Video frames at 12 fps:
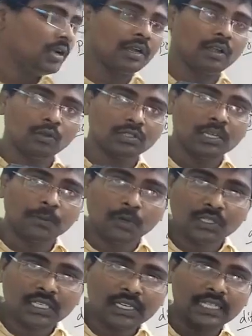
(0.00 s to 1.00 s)
Now
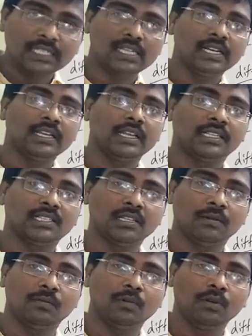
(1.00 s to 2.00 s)
suppose consider an
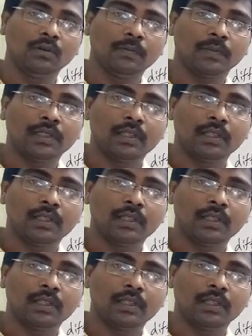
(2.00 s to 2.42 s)
example.